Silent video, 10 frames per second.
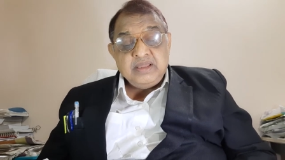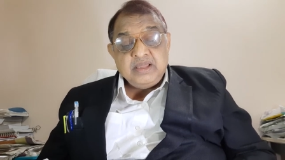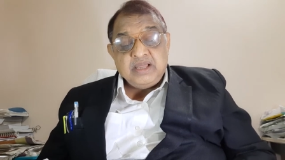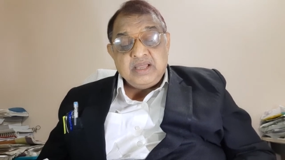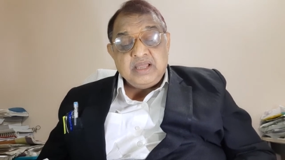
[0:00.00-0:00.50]

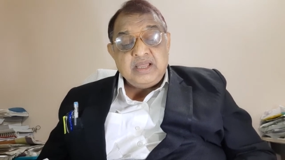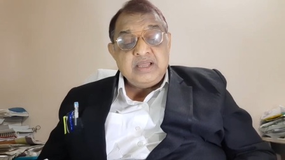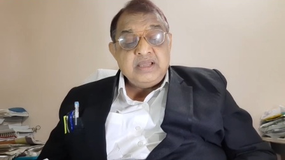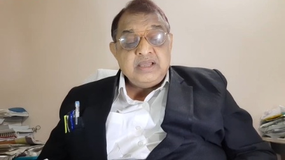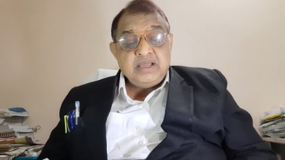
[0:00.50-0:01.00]

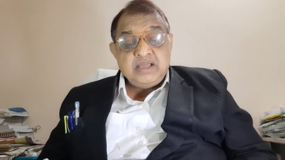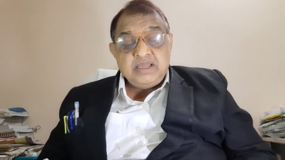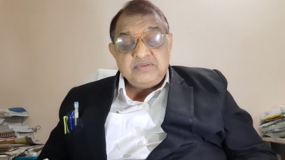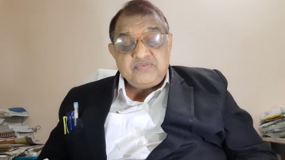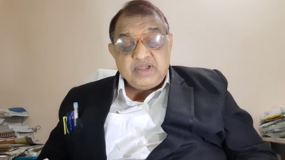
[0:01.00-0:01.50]

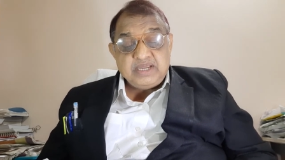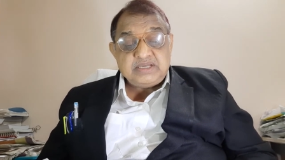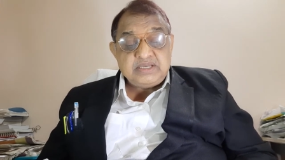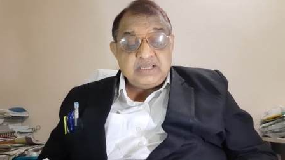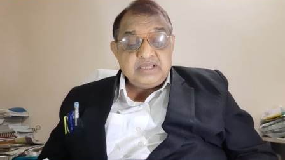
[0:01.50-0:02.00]
in
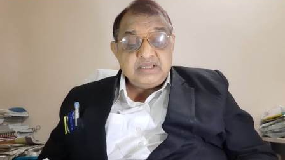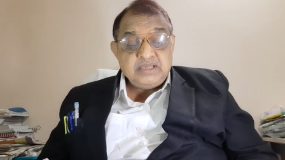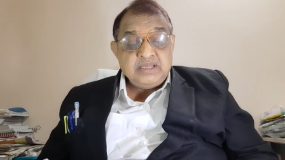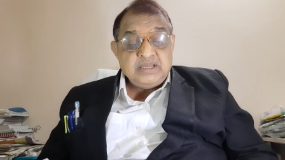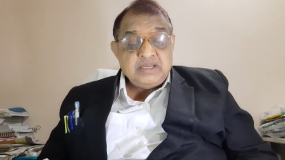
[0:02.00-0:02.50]
fact,
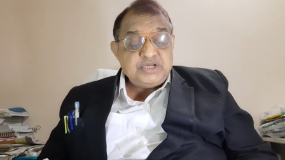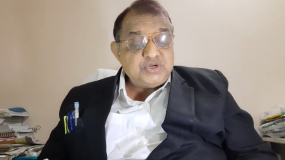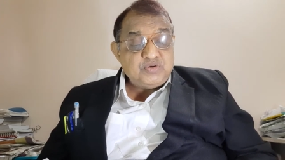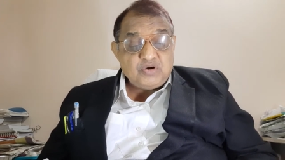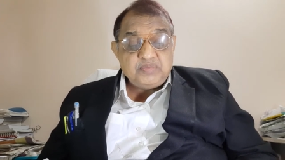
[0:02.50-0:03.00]
it
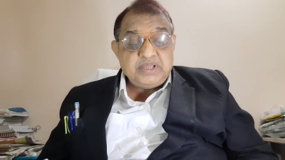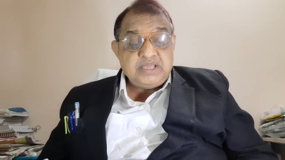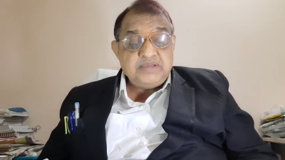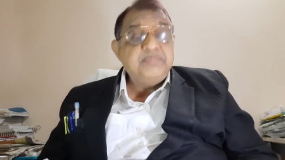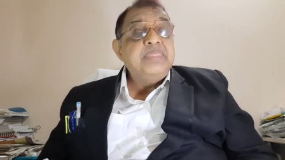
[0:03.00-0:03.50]
should not
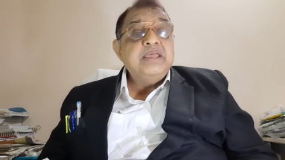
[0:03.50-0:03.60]
be